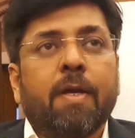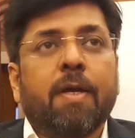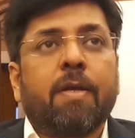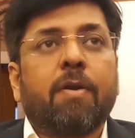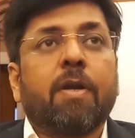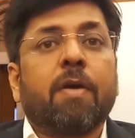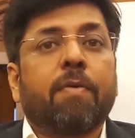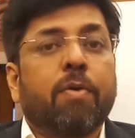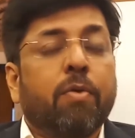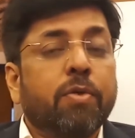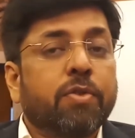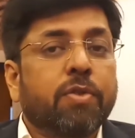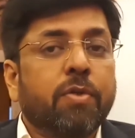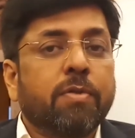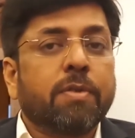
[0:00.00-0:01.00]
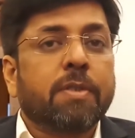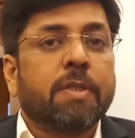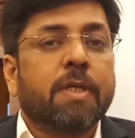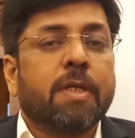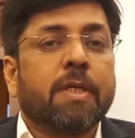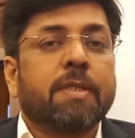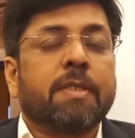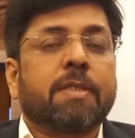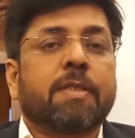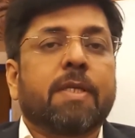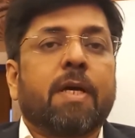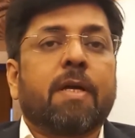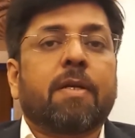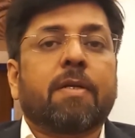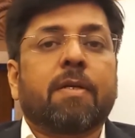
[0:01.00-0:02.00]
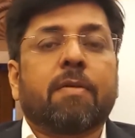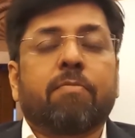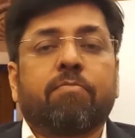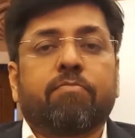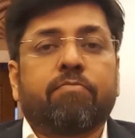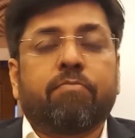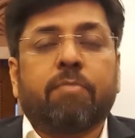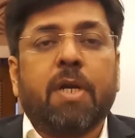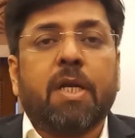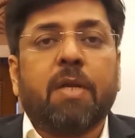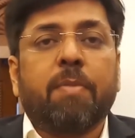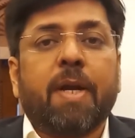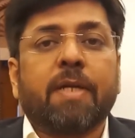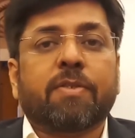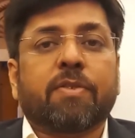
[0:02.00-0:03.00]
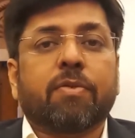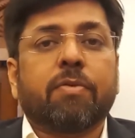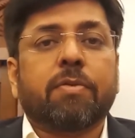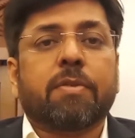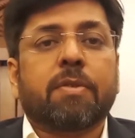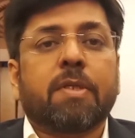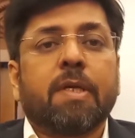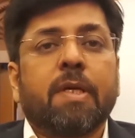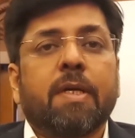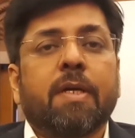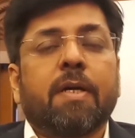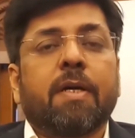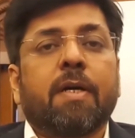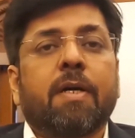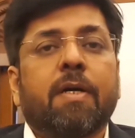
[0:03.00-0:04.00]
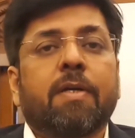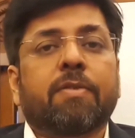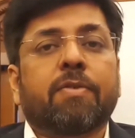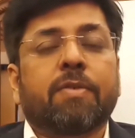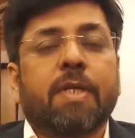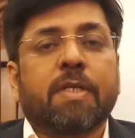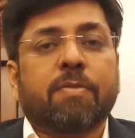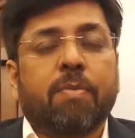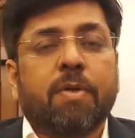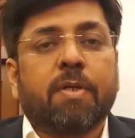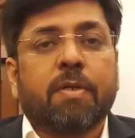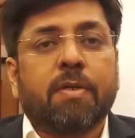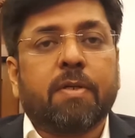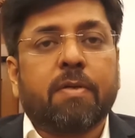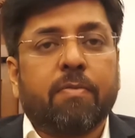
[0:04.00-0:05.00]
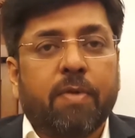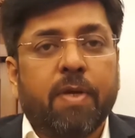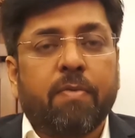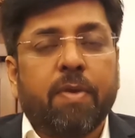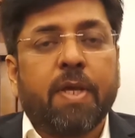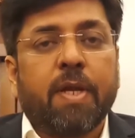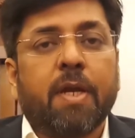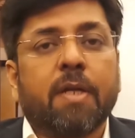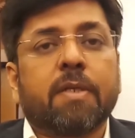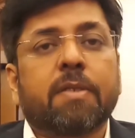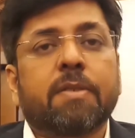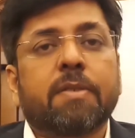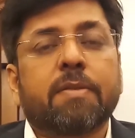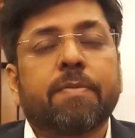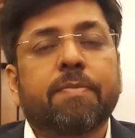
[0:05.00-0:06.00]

Not our own stores. This is our multi-brand stores. So that's where we are.